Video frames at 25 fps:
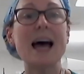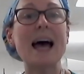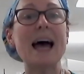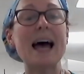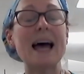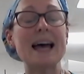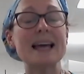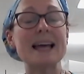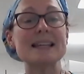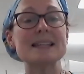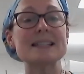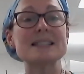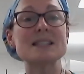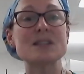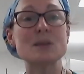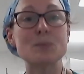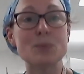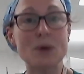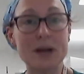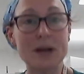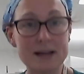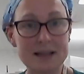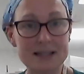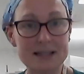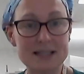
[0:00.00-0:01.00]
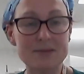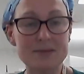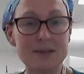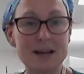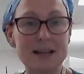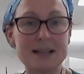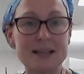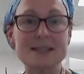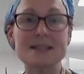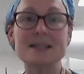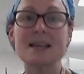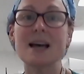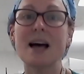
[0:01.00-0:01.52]
and the pregnancy
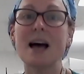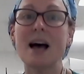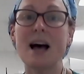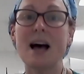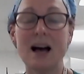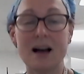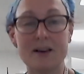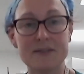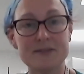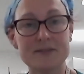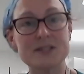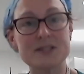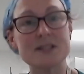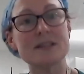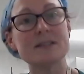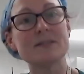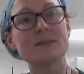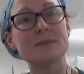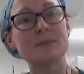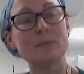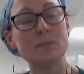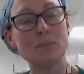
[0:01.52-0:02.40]
rates after